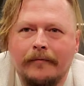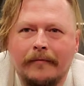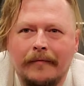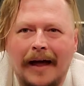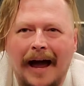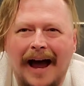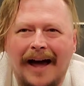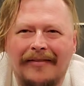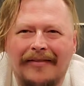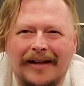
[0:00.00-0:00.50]

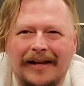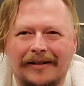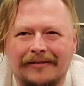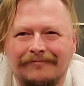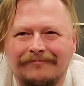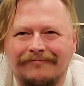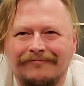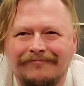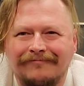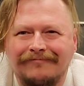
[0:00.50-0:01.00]
Hi there.
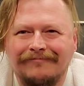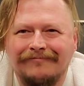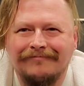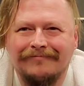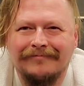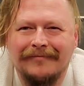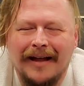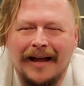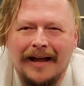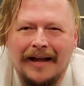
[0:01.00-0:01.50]

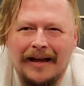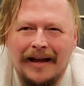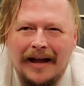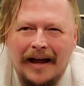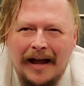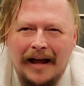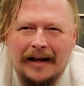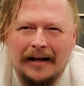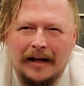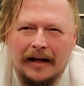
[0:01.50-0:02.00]

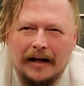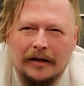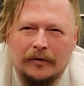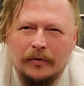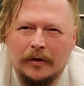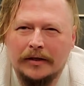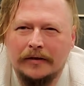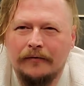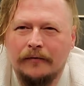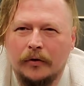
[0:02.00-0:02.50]
Hey, got a
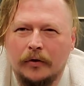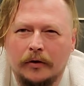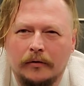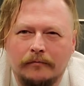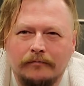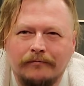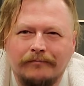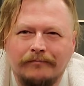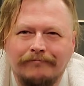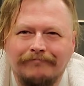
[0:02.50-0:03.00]
question for you.
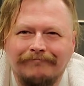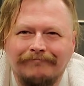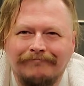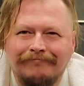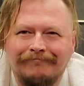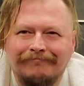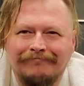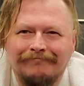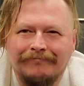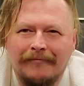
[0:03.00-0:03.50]

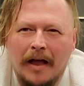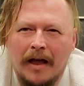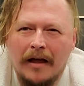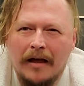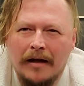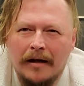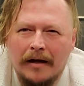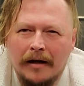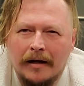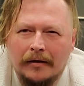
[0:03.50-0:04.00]

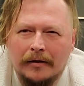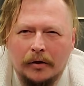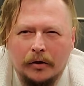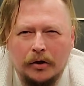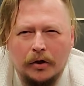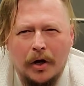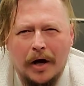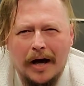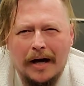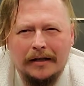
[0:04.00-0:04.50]
Do you
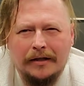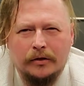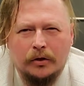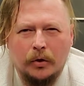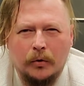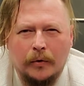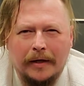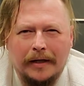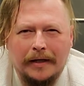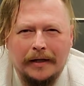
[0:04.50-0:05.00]
know how to
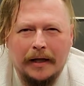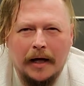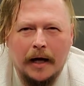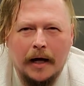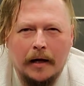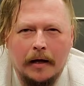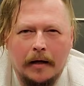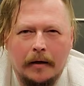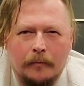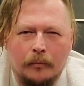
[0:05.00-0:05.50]
do any
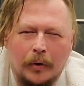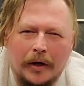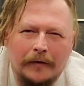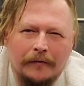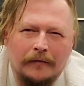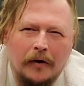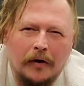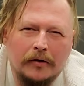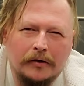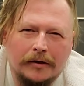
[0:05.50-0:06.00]
brake
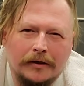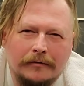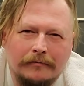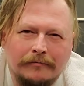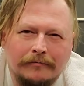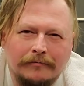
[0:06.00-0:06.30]
falls?